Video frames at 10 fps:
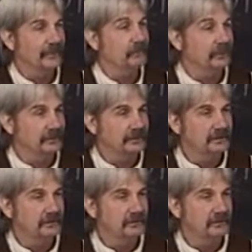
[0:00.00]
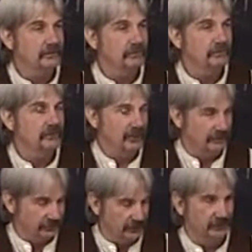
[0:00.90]
that will
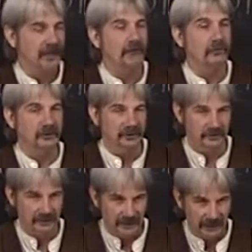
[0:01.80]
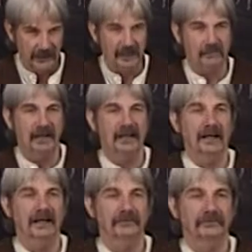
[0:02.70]
self give. I will lay down my
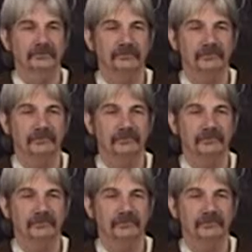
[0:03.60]
life.